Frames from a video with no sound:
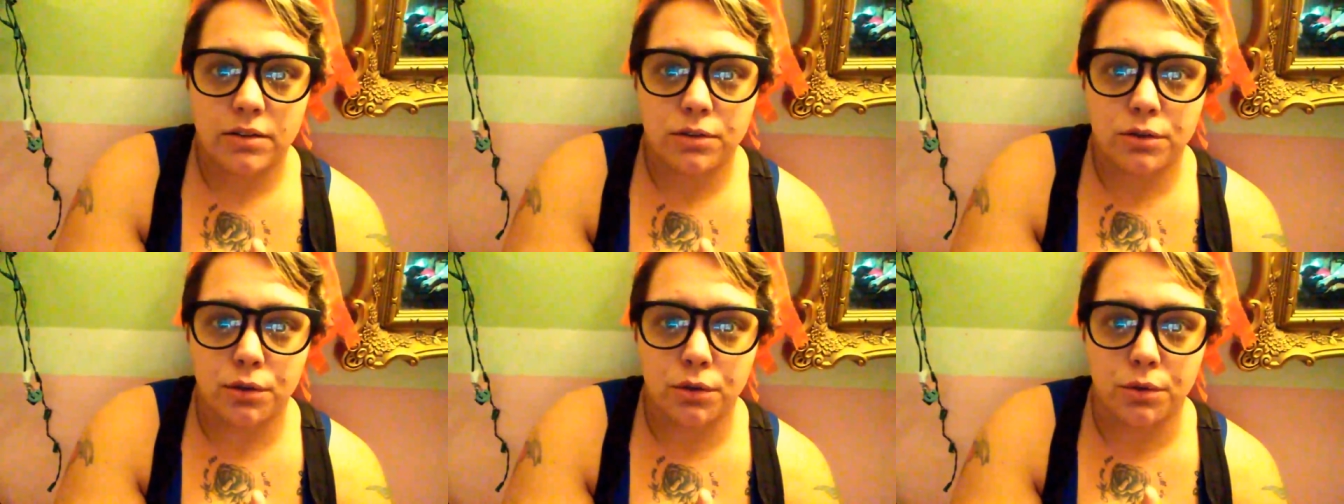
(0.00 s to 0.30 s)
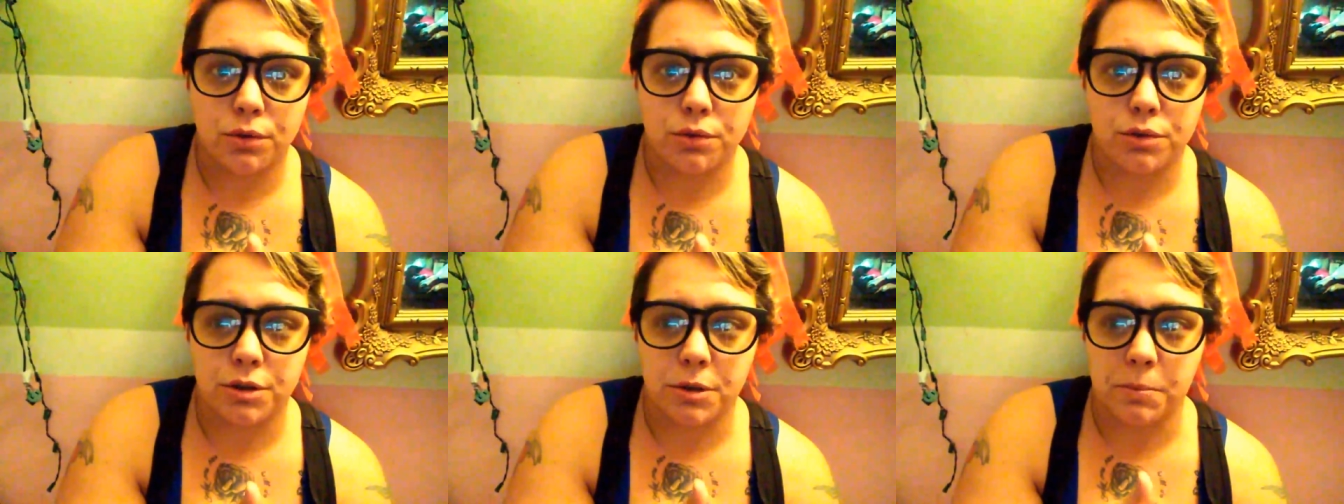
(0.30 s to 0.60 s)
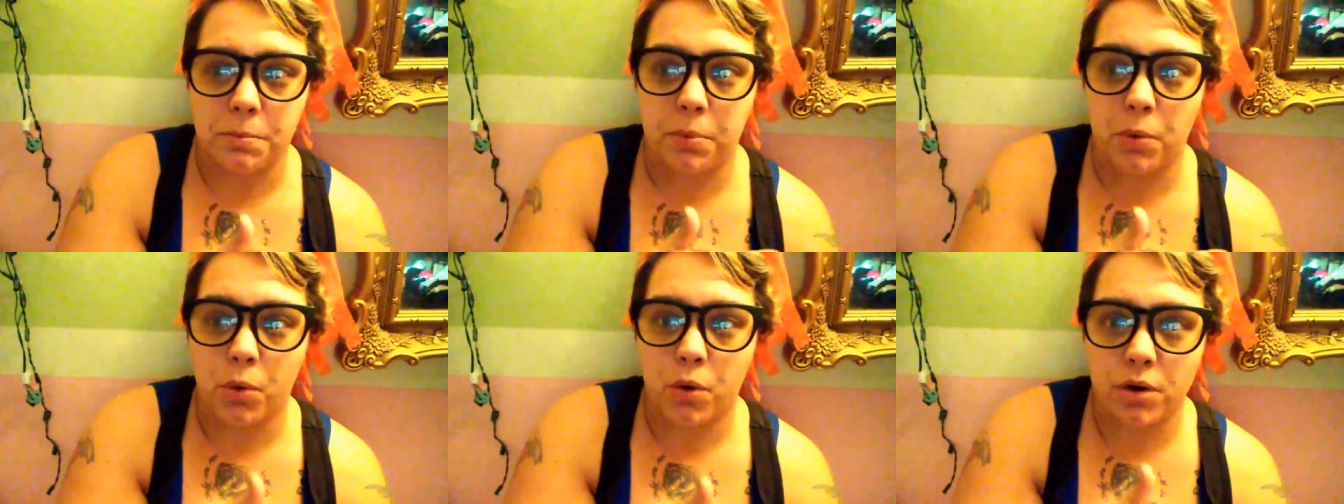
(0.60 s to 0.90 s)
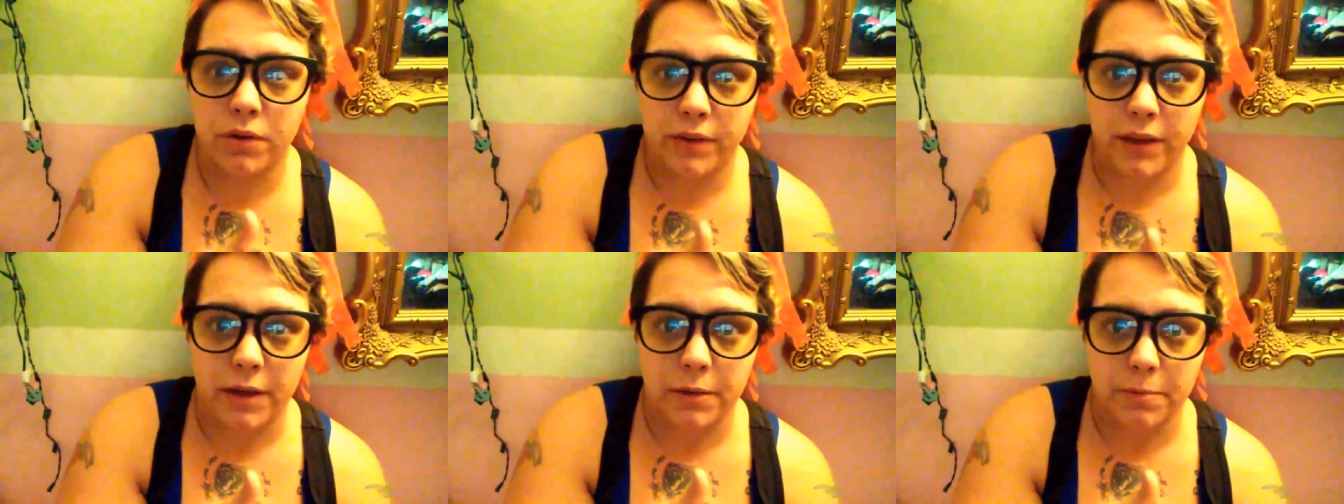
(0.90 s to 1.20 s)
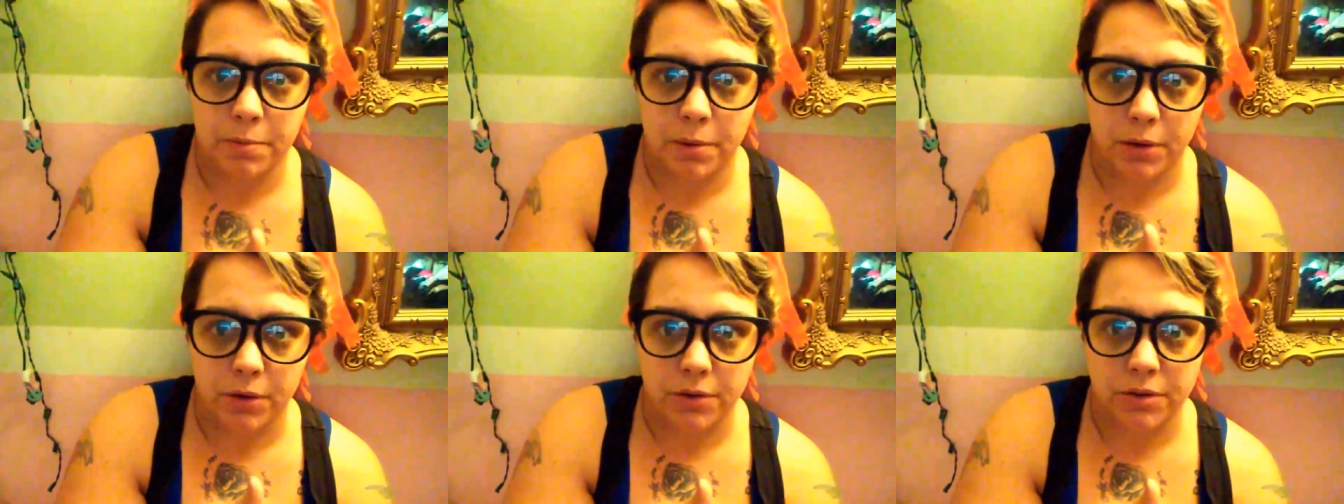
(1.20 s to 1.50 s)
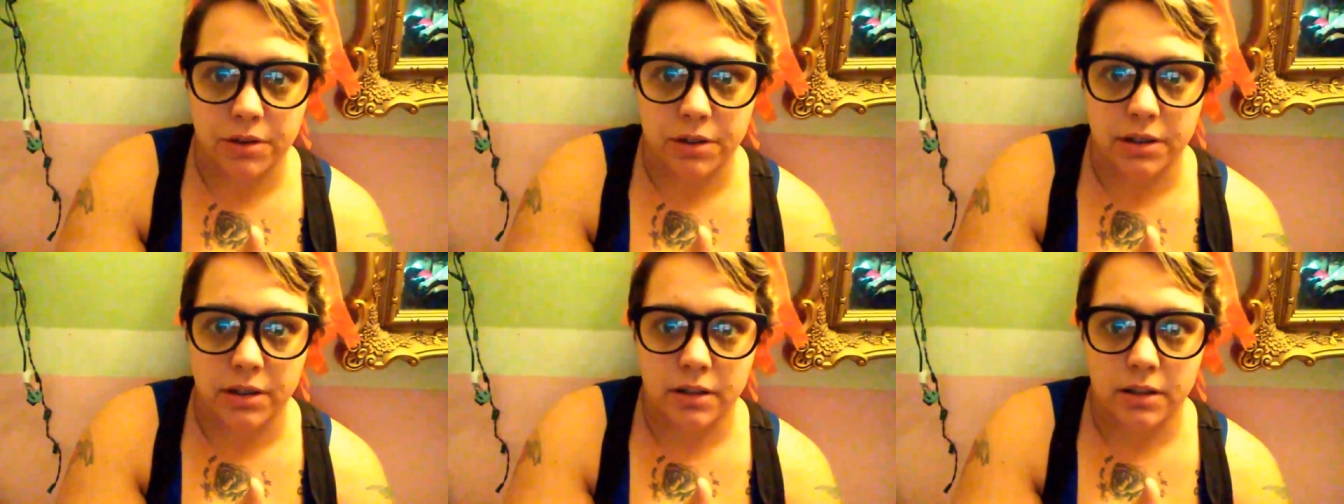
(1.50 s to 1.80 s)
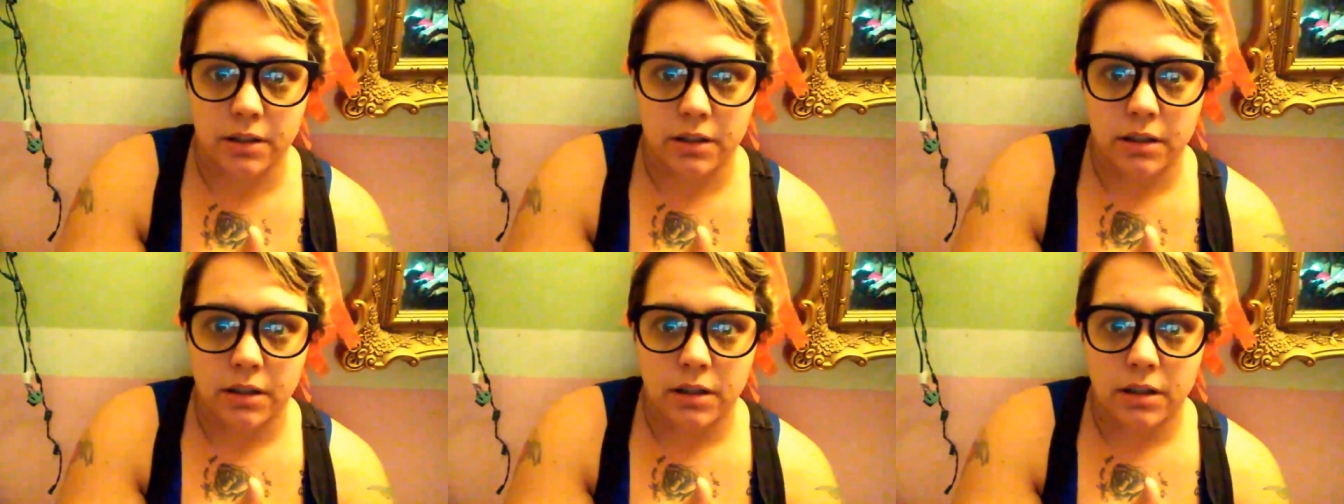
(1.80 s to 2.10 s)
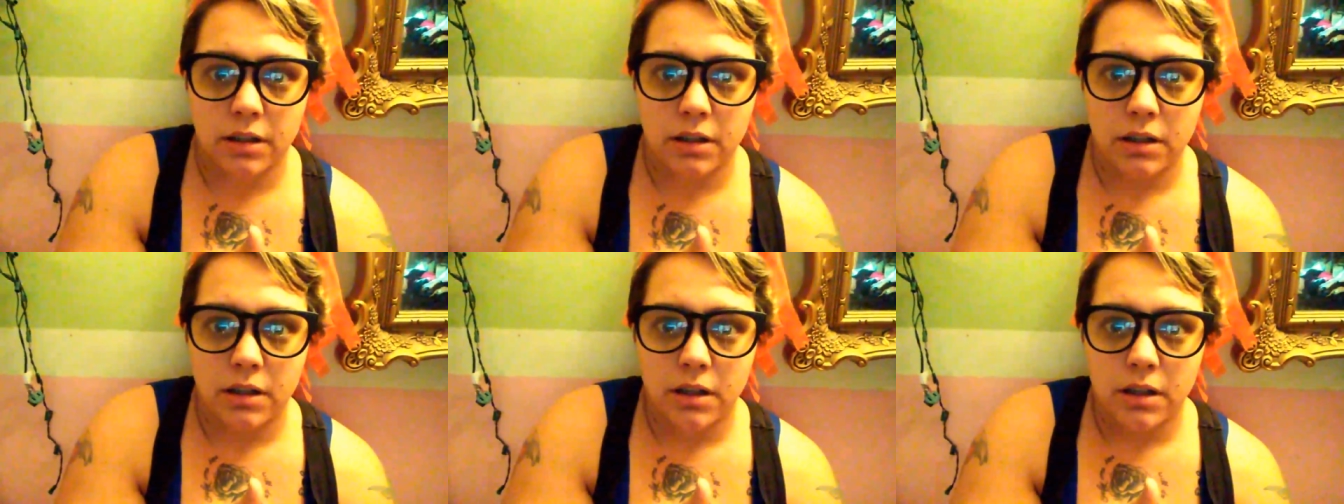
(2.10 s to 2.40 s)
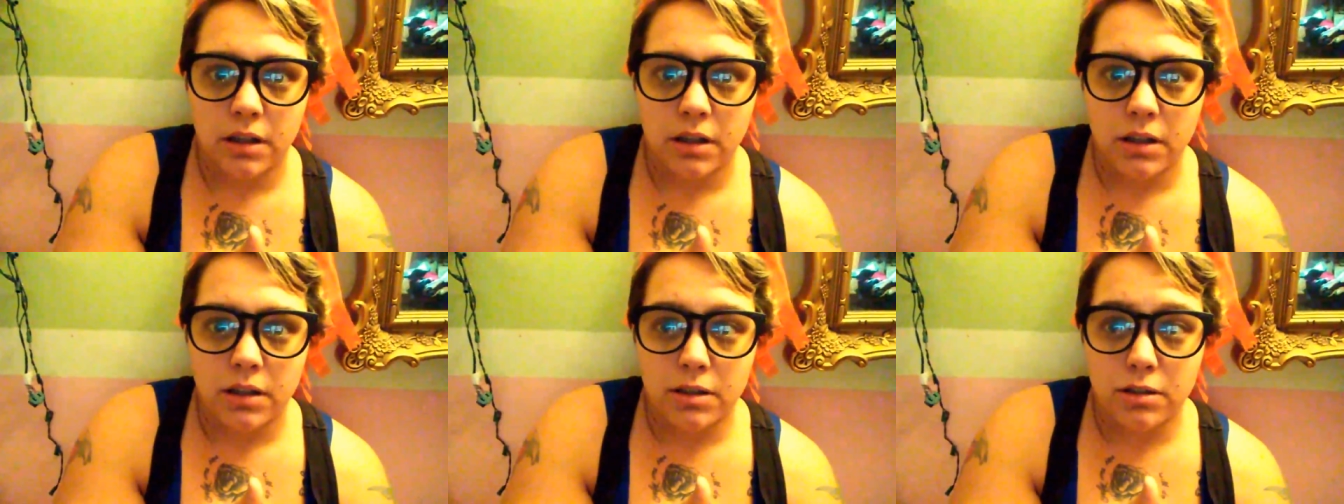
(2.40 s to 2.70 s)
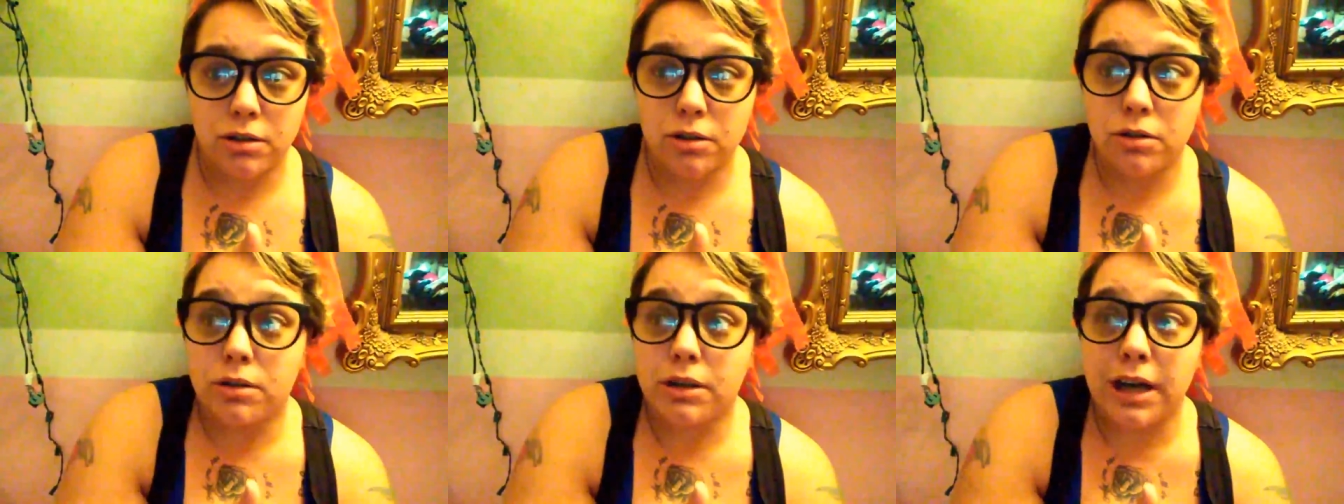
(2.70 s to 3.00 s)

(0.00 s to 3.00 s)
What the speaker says: to support that person, to